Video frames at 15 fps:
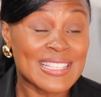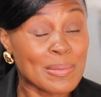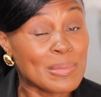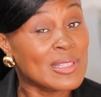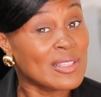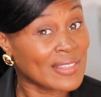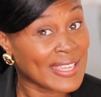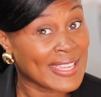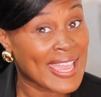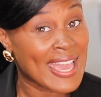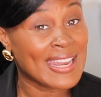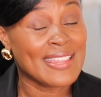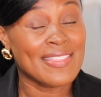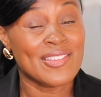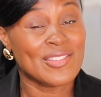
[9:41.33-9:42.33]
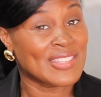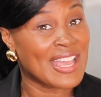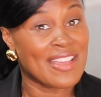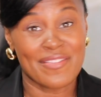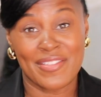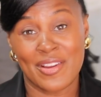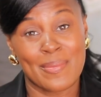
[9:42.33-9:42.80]
I'm looking at it, there's
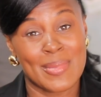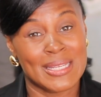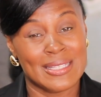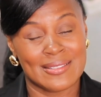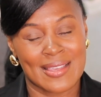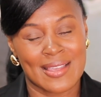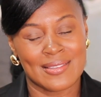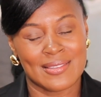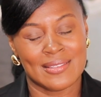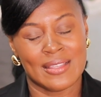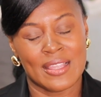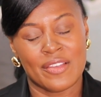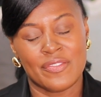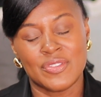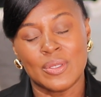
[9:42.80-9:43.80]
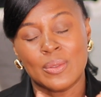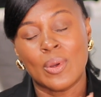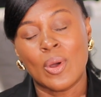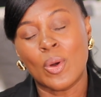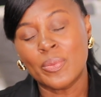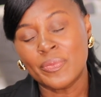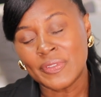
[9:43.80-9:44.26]
not very many sizes left. So
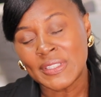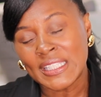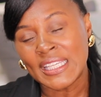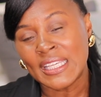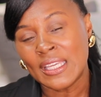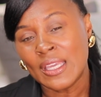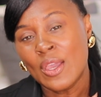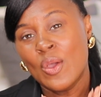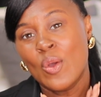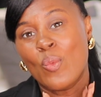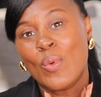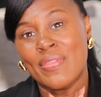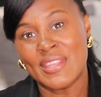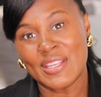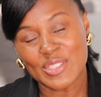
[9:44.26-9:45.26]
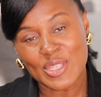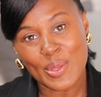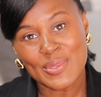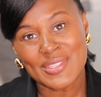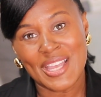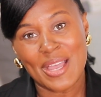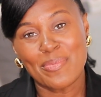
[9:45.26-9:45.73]
hopefully when this
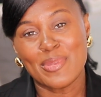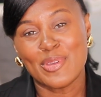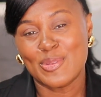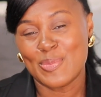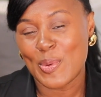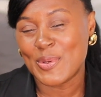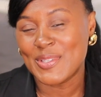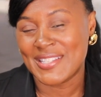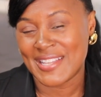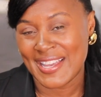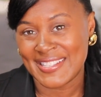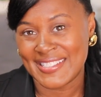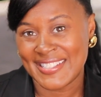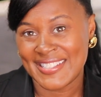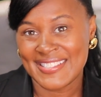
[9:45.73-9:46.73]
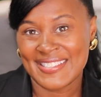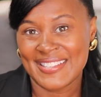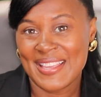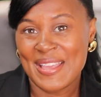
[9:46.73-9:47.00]
goes up, there's more sizes.